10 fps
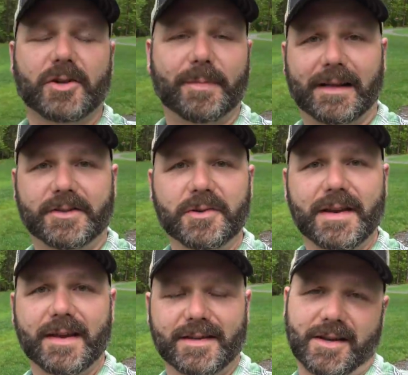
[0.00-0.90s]
So about two
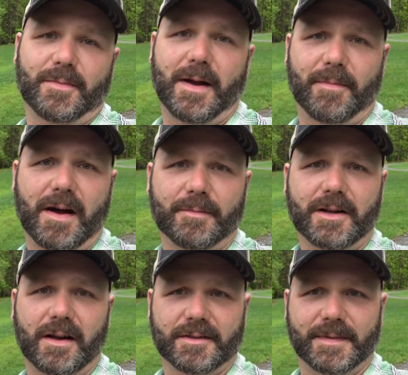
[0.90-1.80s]
days ago, my mom
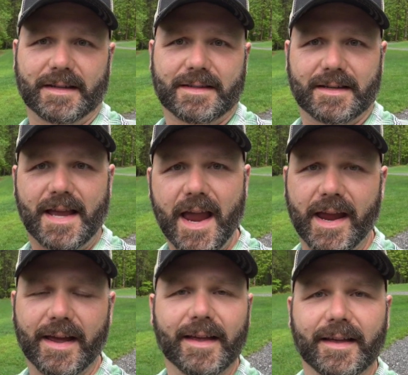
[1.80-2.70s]
calls me and says,
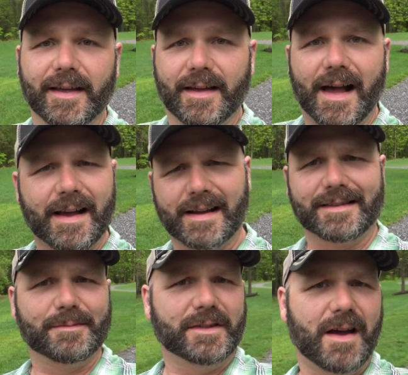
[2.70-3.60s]
hey, I got
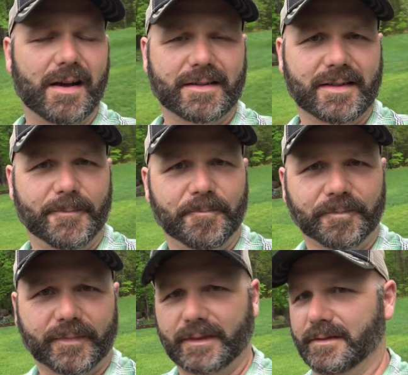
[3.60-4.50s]
some ducks.
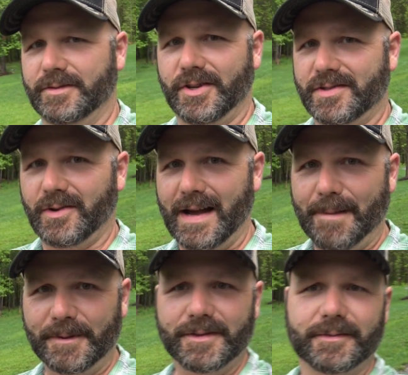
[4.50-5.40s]
Just so
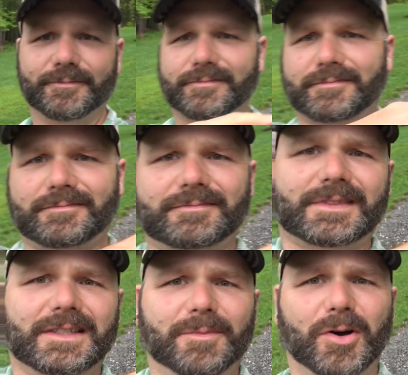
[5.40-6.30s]
happens, the